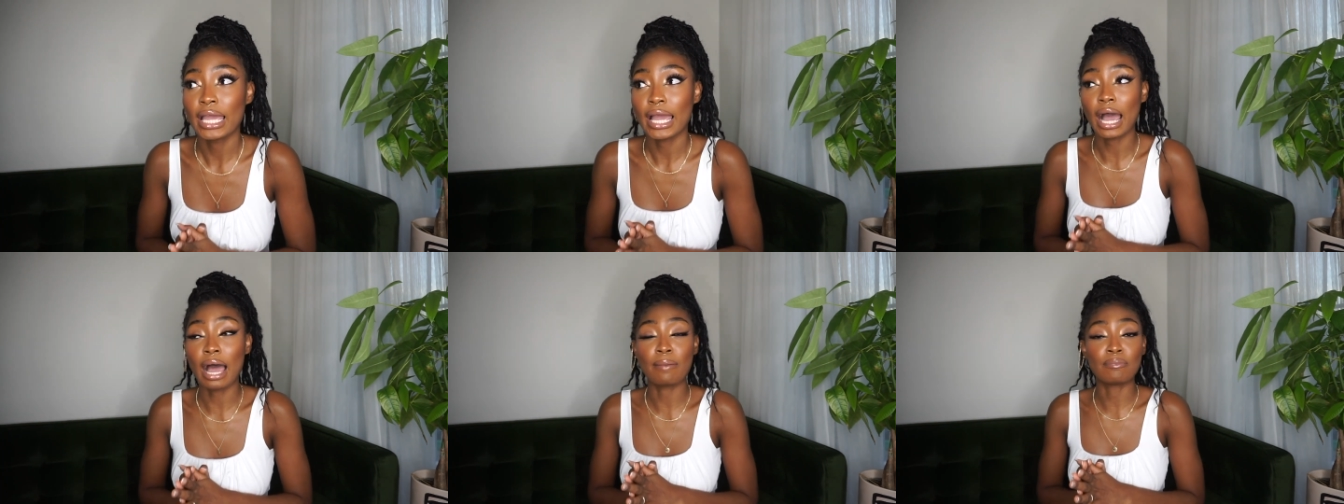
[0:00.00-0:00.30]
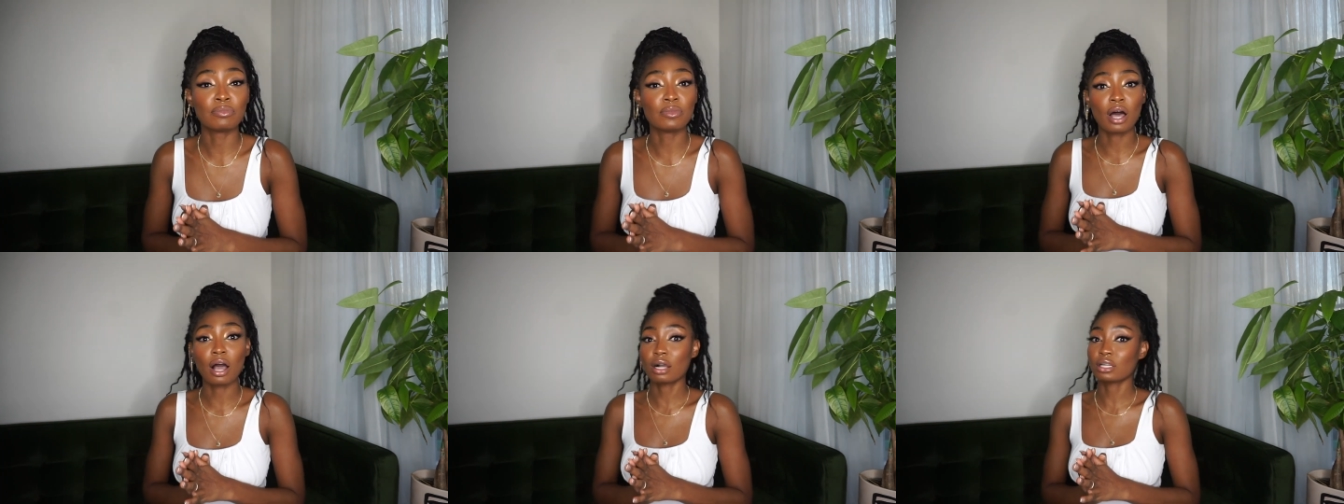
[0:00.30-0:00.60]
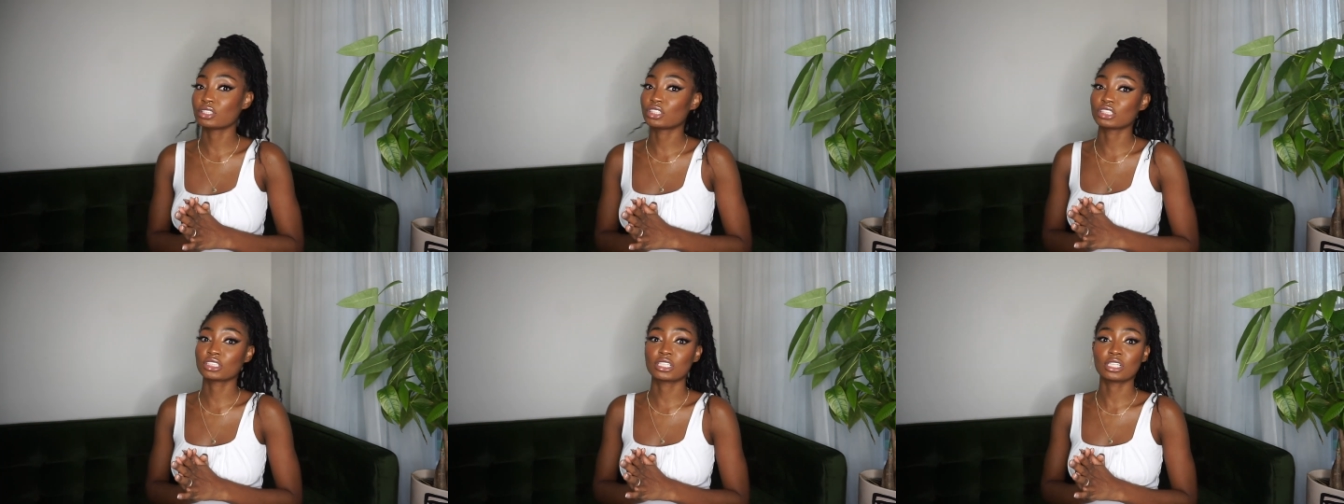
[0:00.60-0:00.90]
I'm
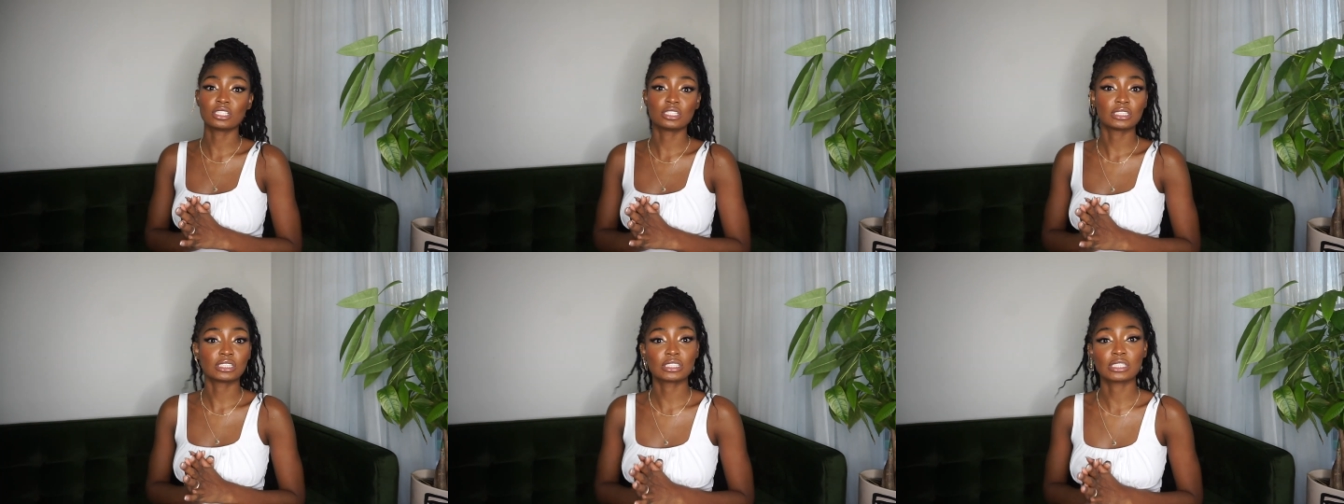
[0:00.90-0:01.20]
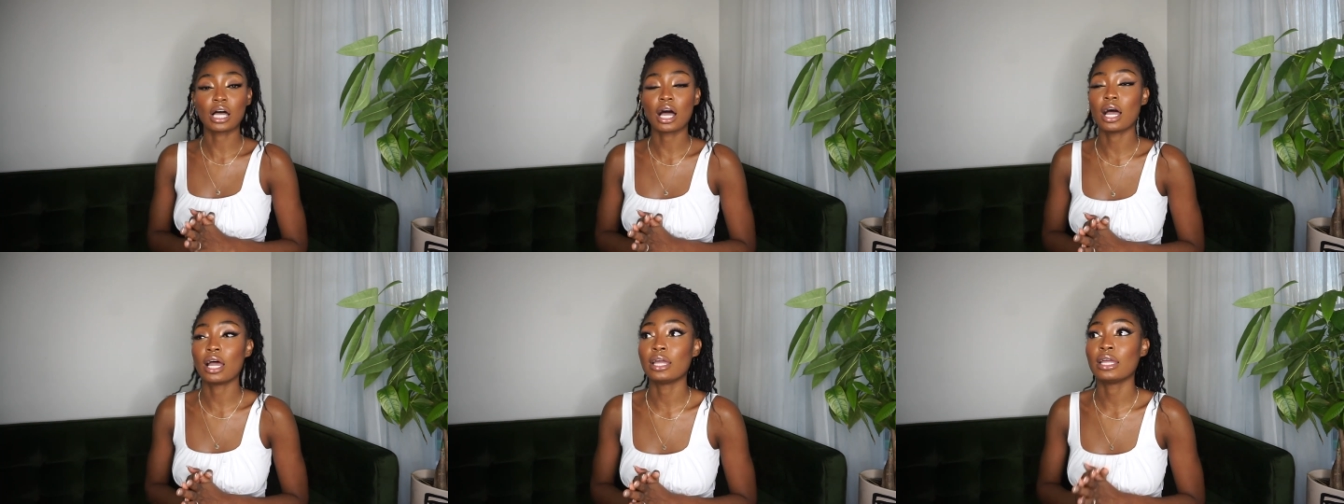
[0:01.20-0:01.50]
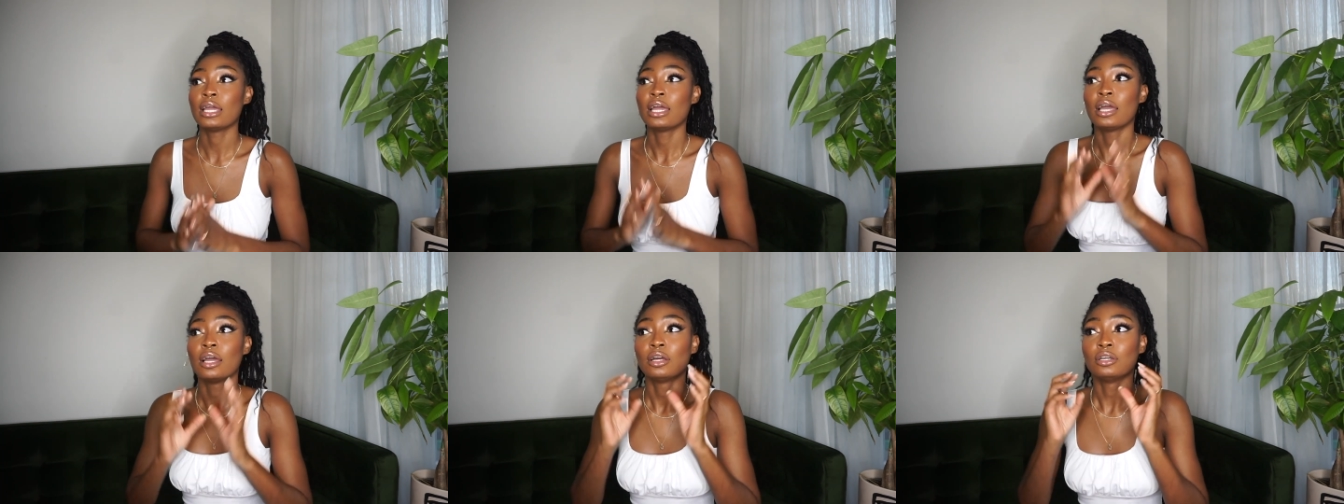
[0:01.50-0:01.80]
not just gonna start,
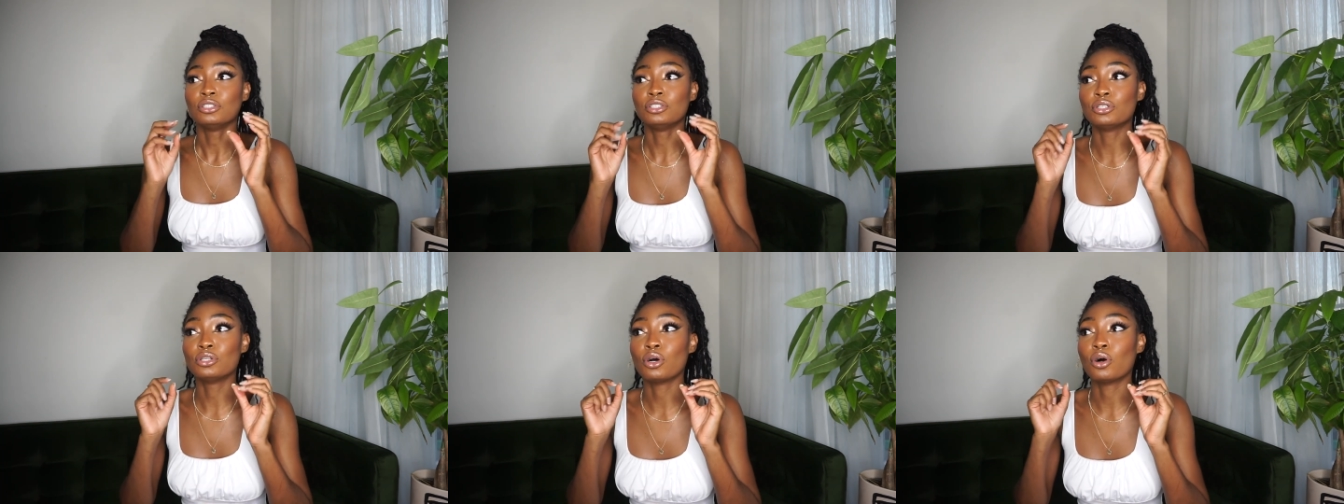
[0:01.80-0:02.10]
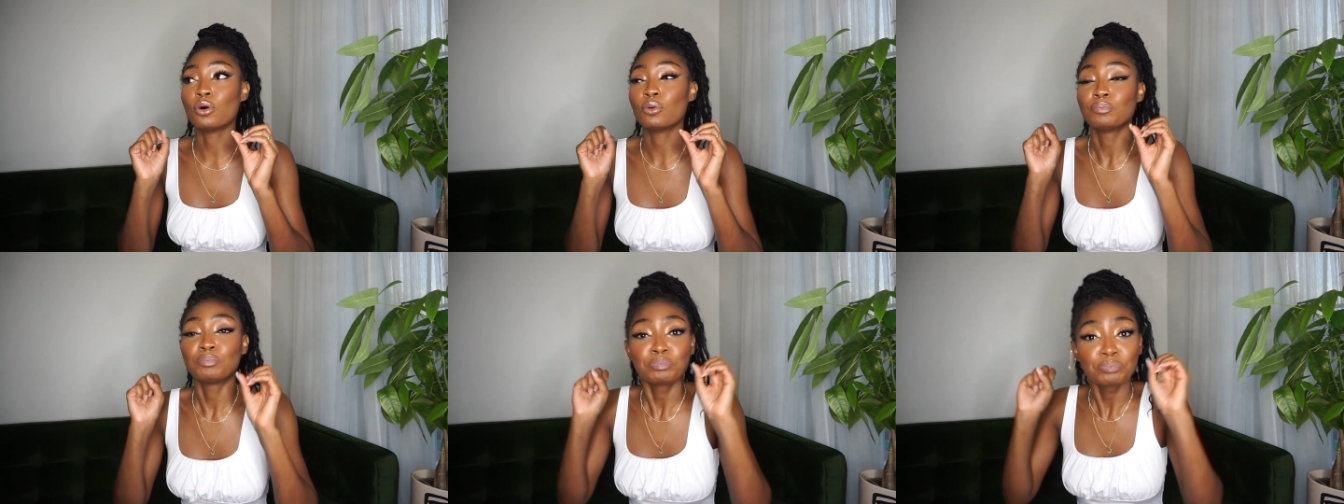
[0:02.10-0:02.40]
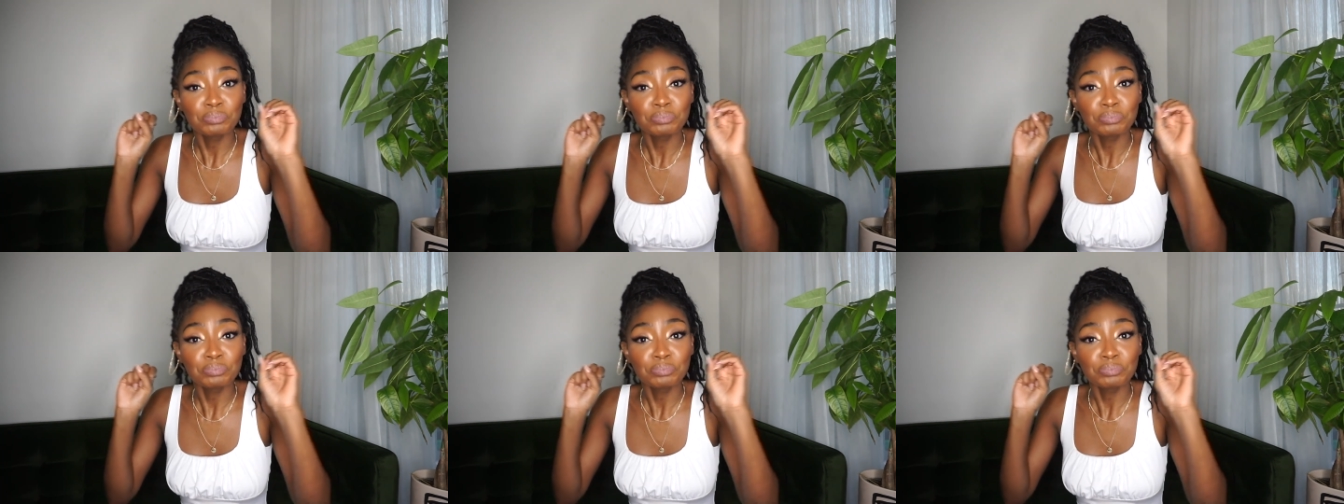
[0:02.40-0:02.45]
you know,